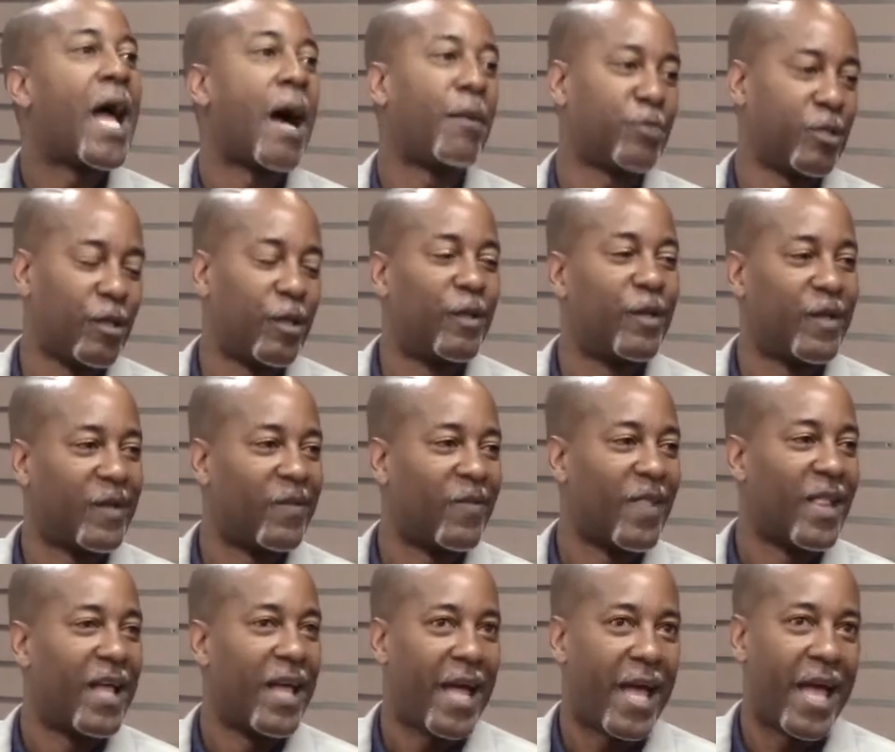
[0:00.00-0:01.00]
Absolutely.
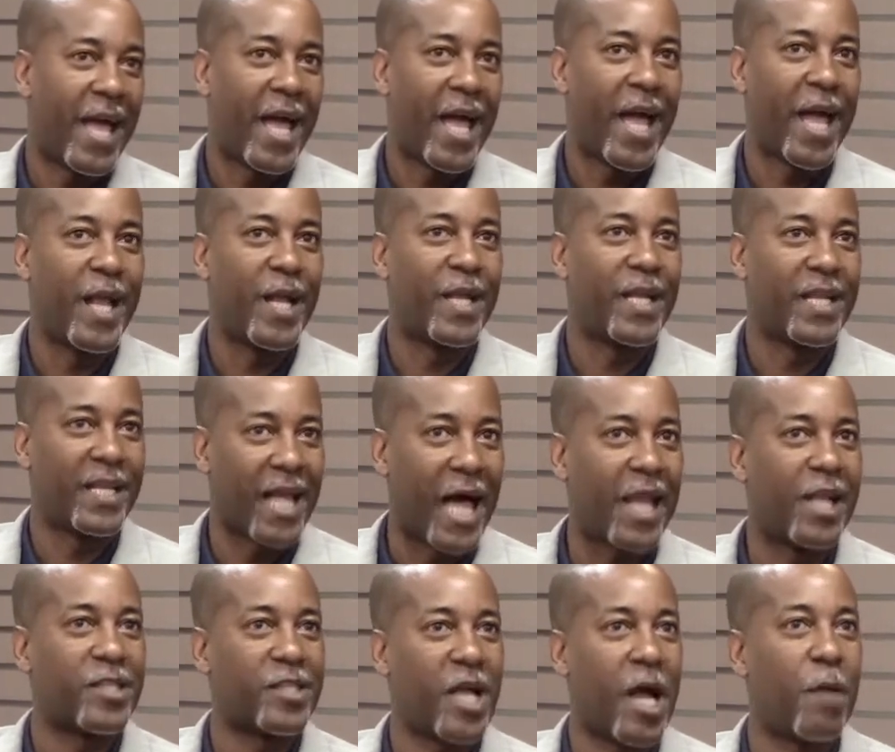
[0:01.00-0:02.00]
And a
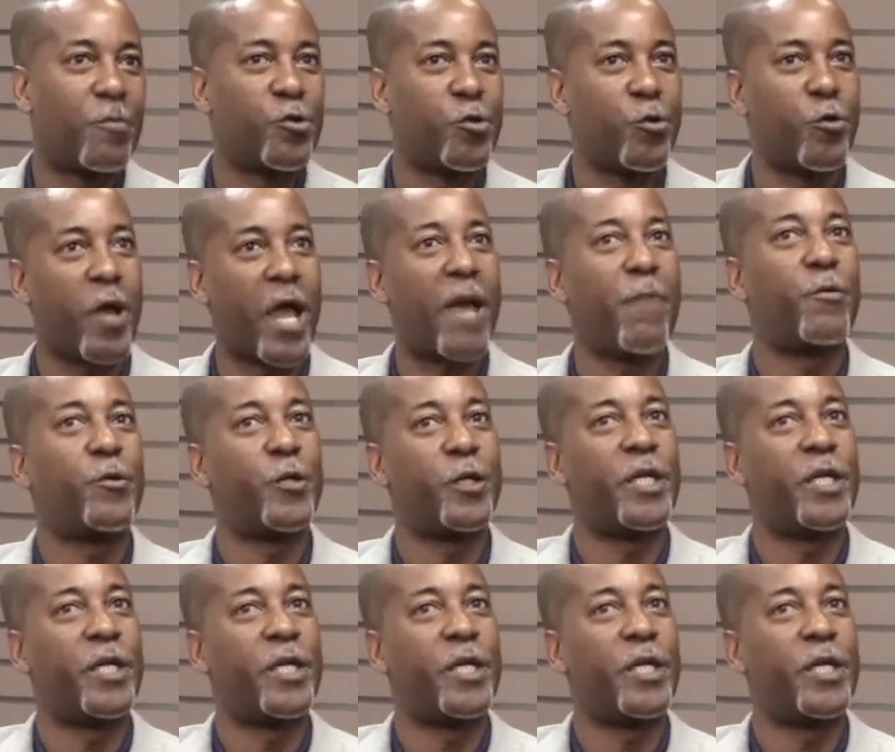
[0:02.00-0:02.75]
lot of times you're able to